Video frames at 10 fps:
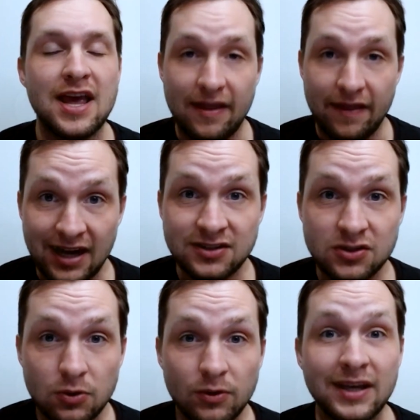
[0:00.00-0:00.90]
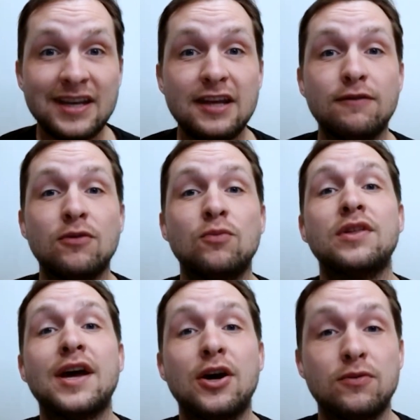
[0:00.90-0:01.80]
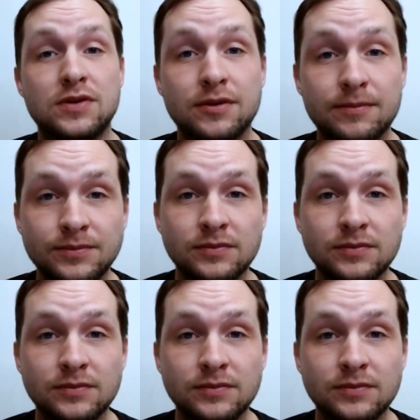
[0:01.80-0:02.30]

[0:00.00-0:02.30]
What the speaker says: and that's doing it even without